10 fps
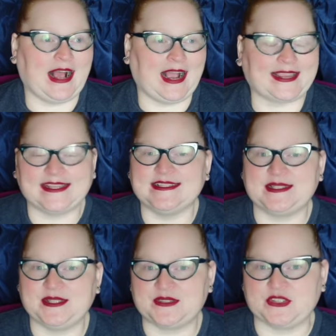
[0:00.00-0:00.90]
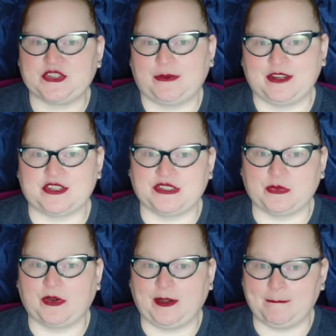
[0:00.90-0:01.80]
I can see situations
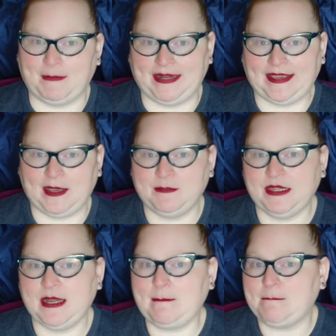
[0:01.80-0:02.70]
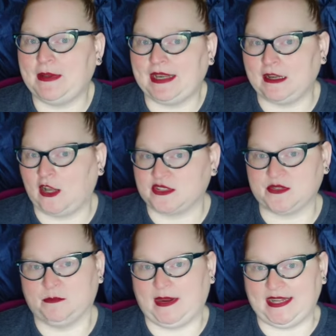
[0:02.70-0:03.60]
where it might happen, but it
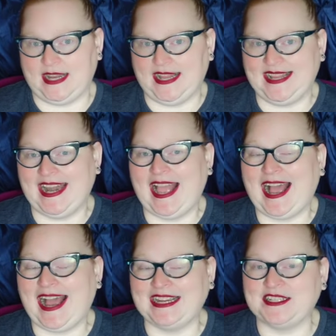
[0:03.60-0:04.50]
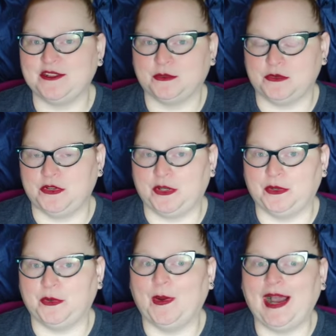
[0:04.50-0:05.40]
also might not. I don't
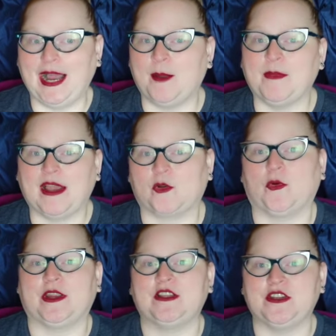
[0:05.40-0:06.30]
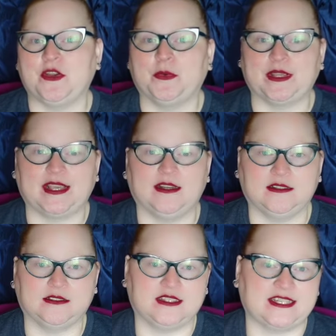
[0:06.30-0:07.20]
know. I'm not going to know
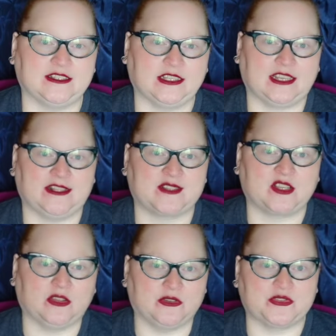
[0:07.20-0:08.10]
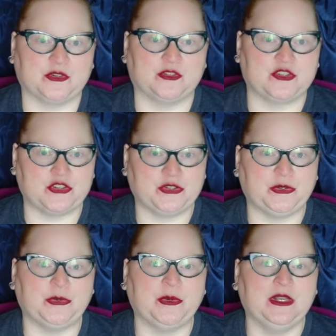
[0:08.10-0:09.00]
until it gets closer
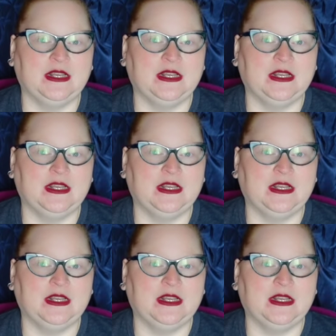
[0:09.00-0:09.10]
to